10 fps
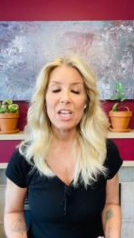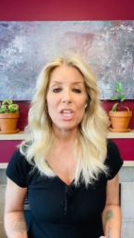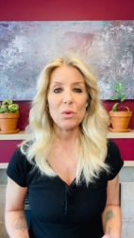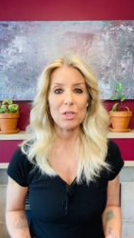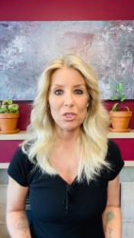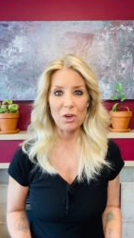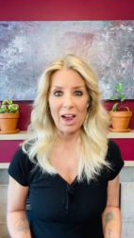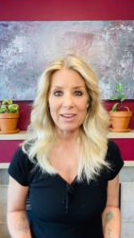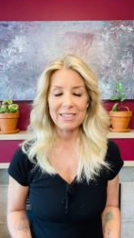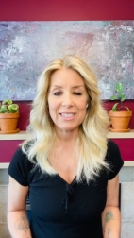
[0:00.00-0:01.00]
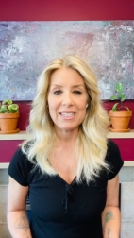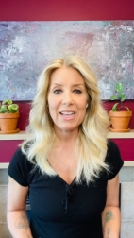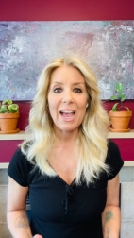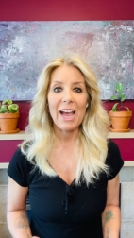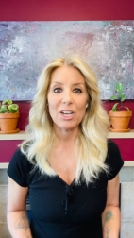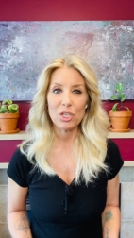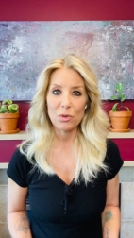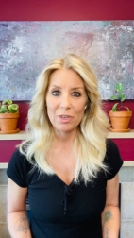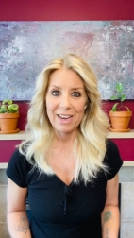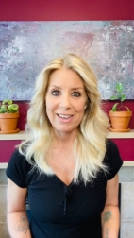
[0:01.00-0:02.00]
you attract and
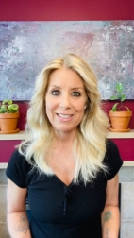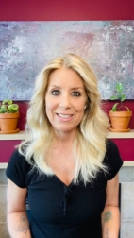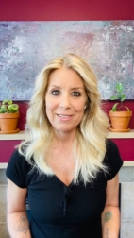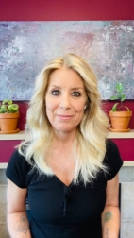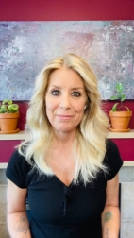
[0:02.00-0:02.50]
create.